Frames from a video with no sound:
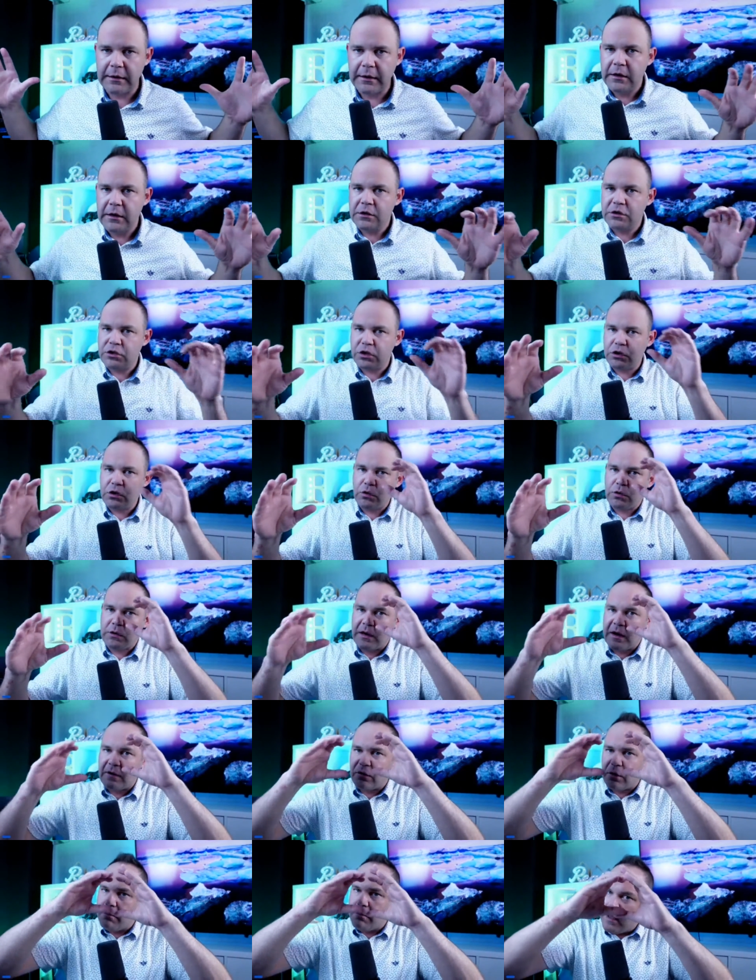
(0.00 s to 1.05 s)
So you can have
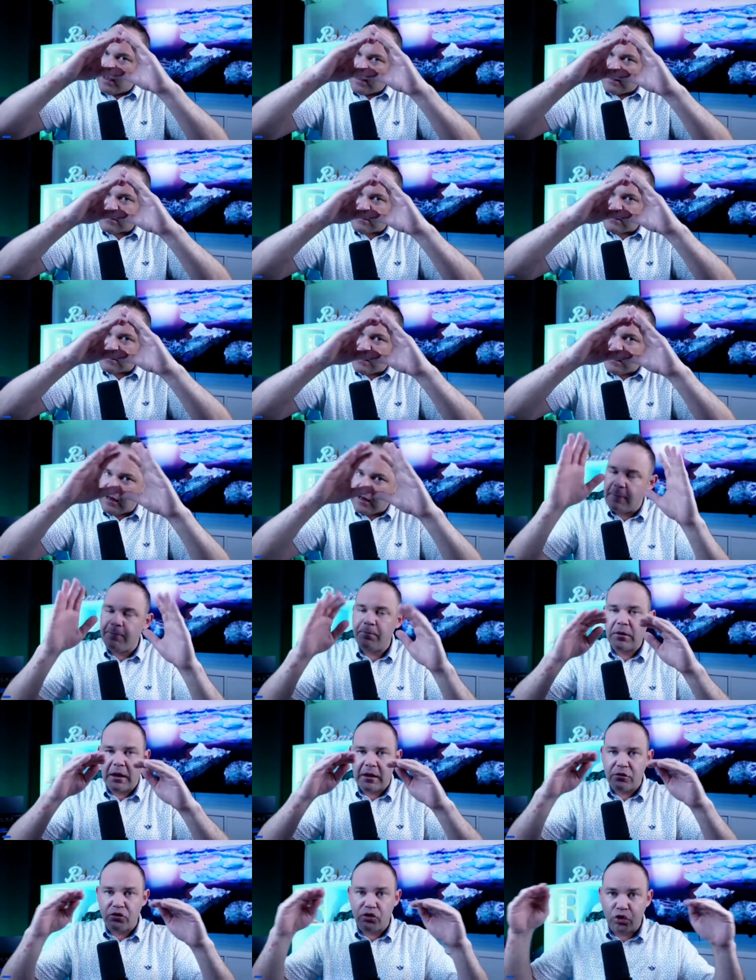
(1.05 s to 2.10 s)
the main city
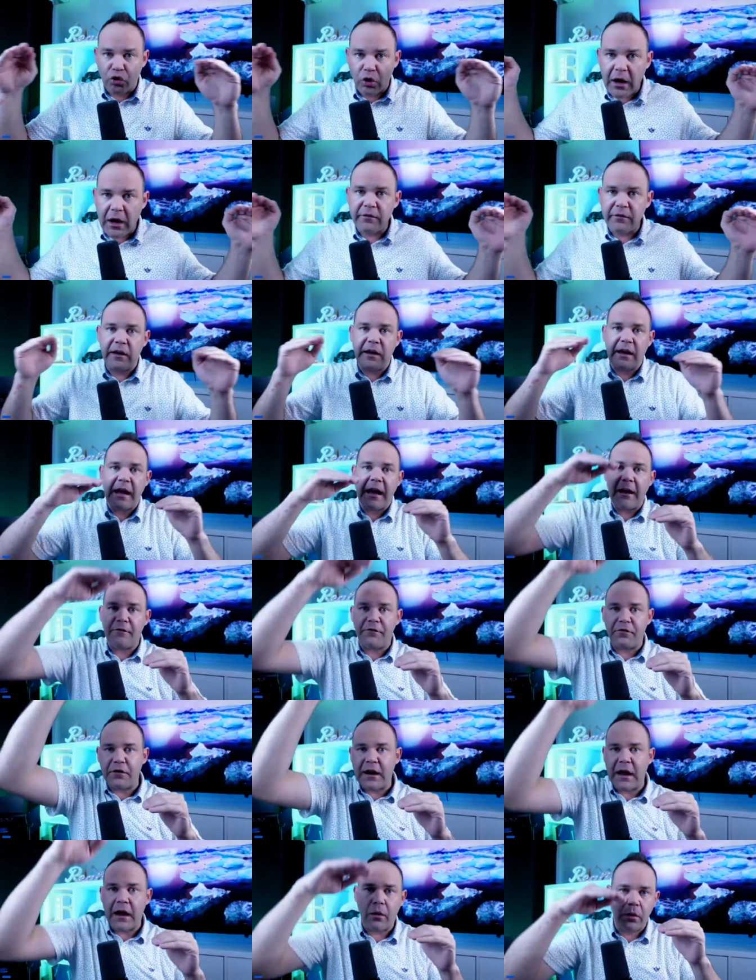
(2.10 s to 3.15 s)
and driving half an
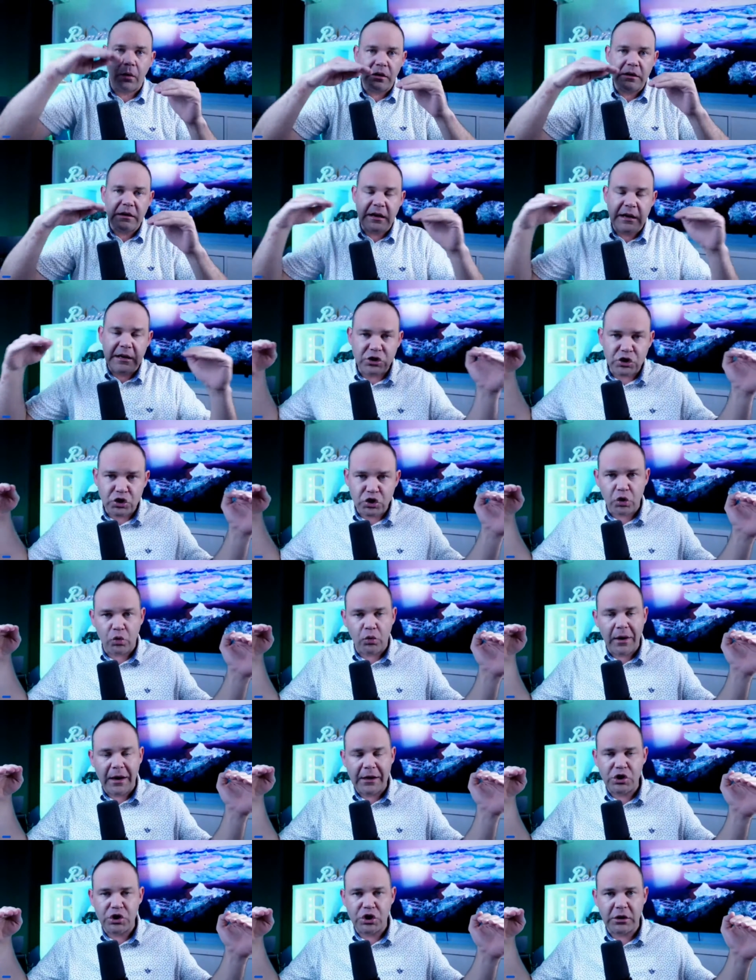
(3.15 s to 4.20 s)
hour in each
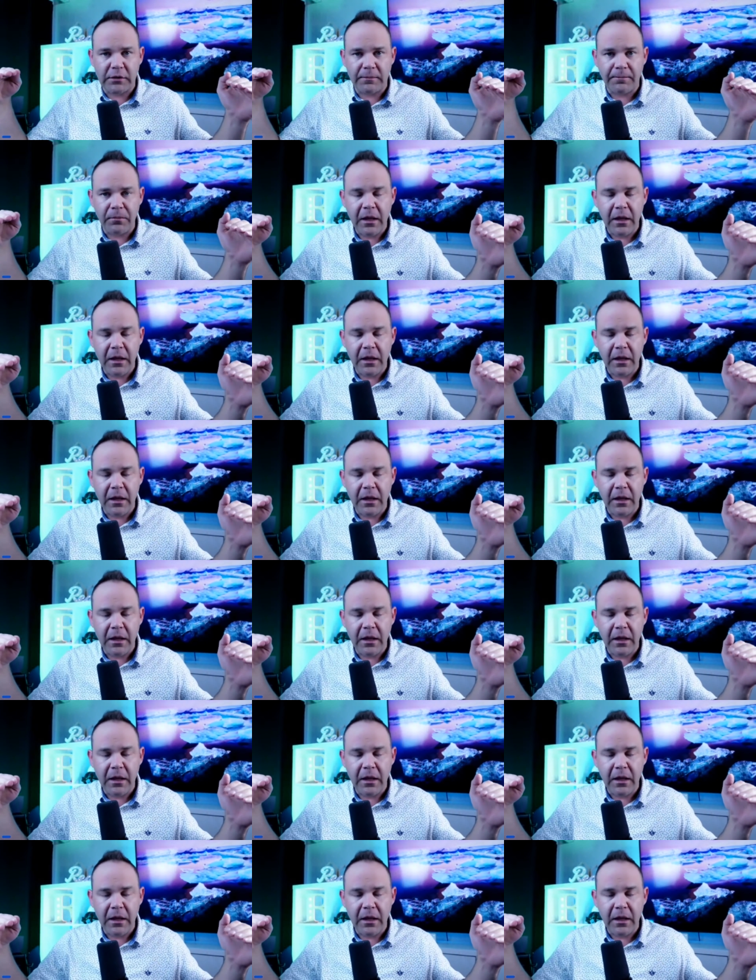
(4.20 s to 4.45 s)
direction,